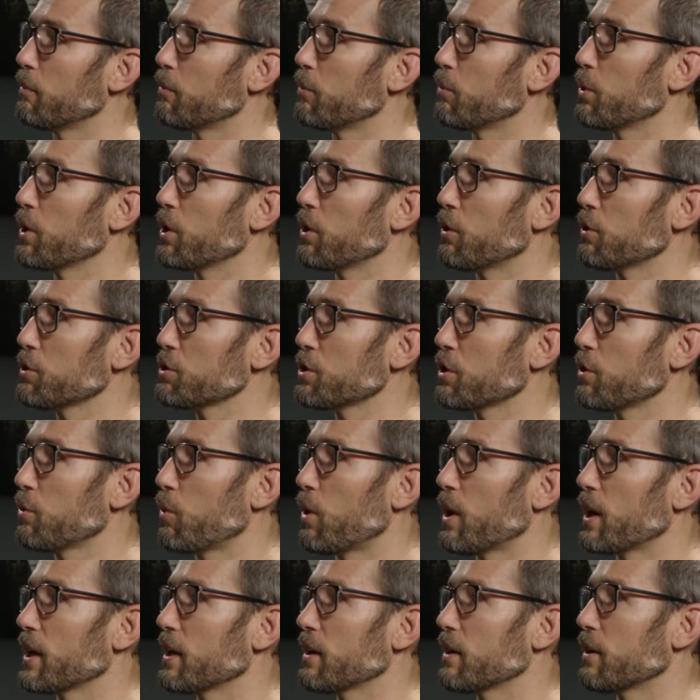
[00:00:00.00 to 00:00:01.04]
We also
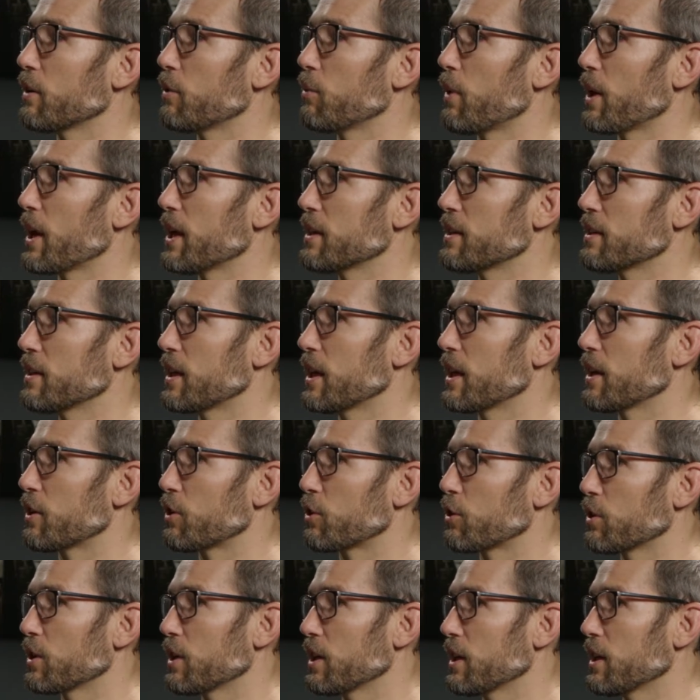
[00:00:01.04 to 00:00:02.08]
wanted a way to get
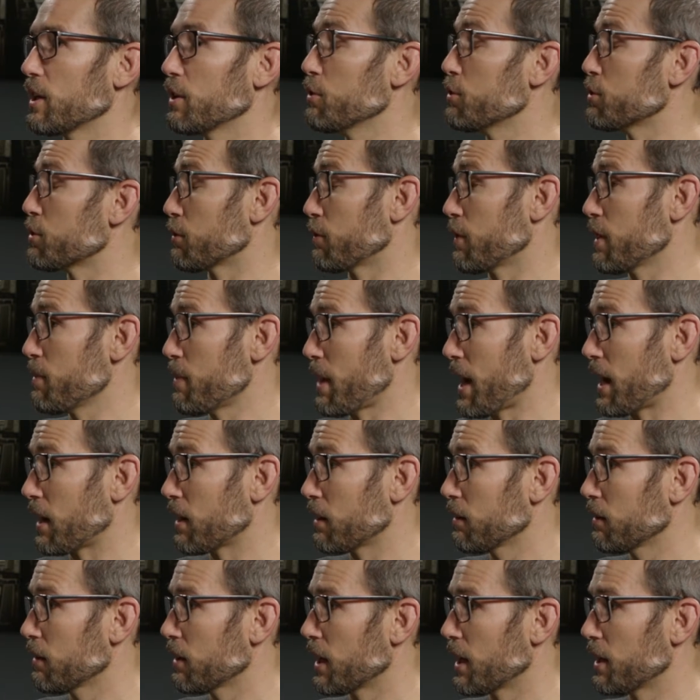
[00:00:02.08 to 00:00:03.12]
early user
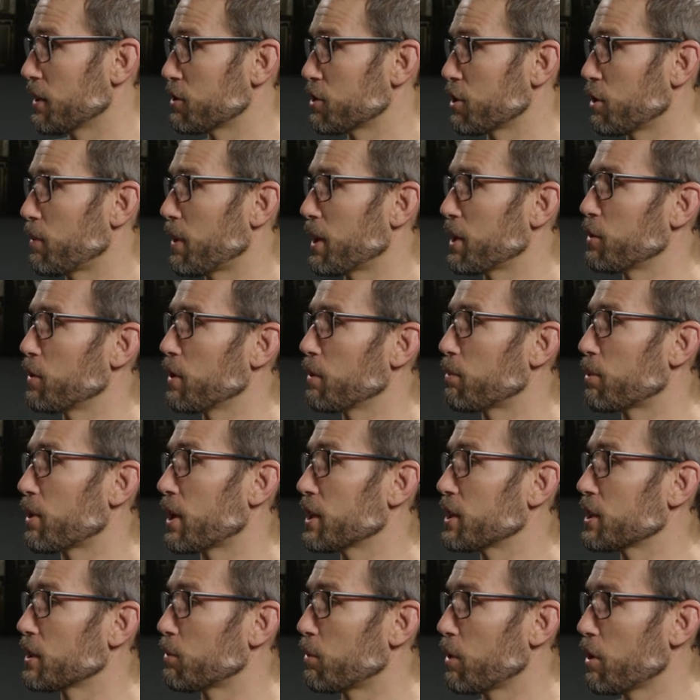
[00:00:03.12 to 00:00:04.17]
feedback. And so by doing
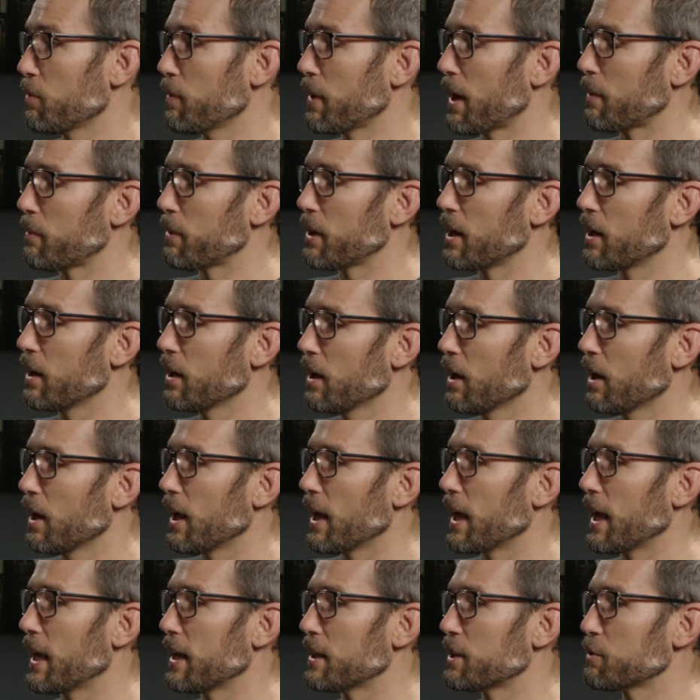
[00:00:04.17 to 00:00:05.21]
project road mapping,
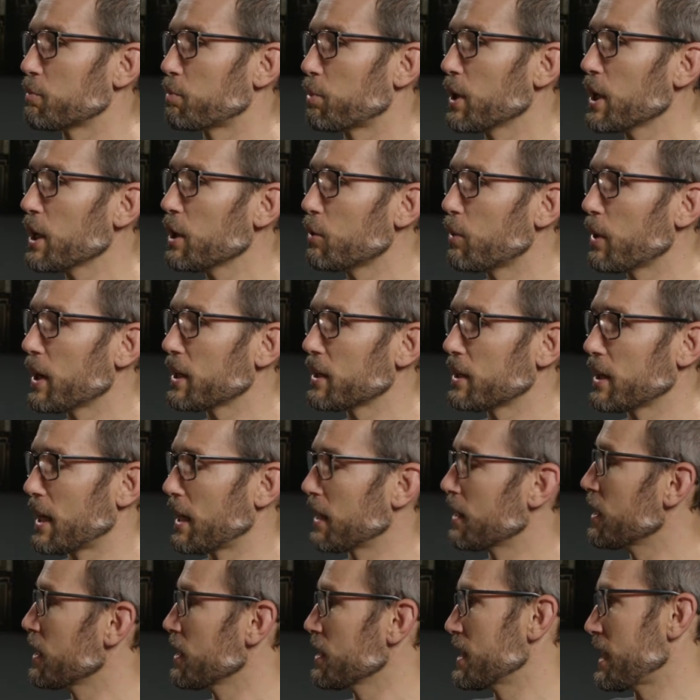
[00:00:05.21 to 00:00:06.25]
it's pretty quick to
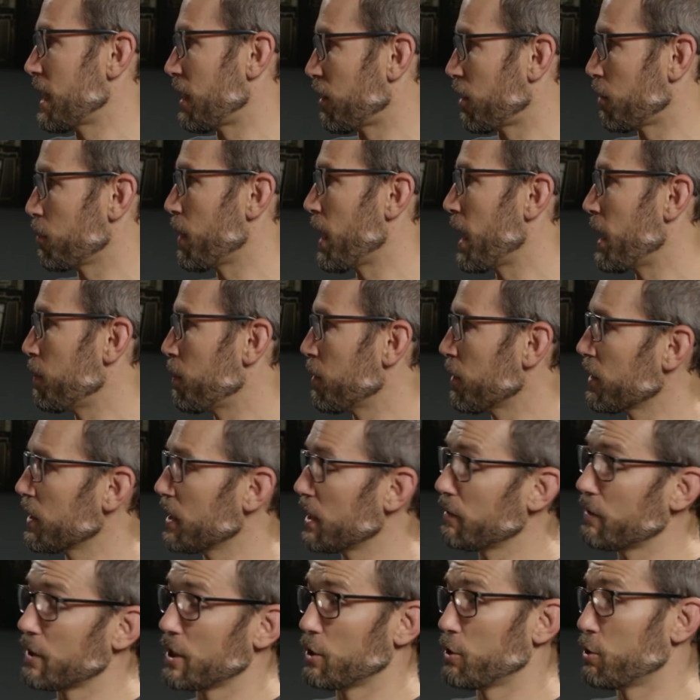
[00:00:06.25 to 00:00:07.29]
get things down on paper and
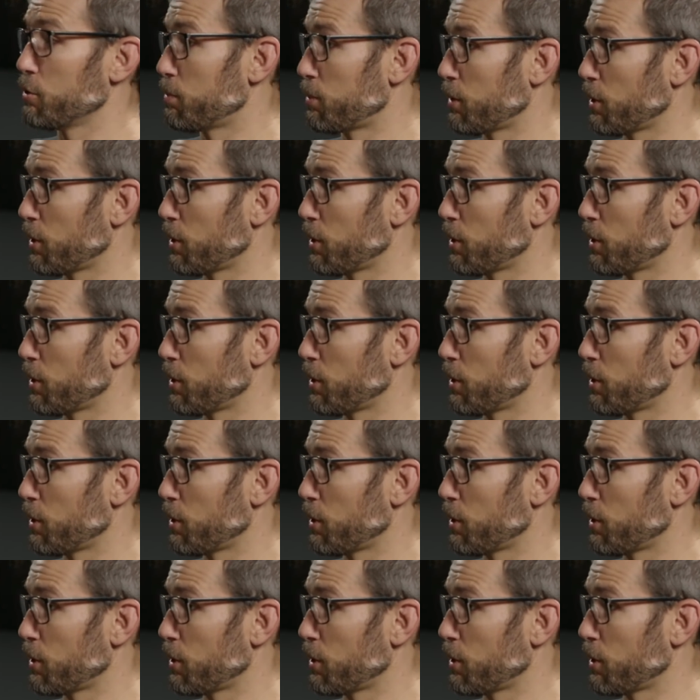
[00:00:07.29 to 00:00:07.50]
even to do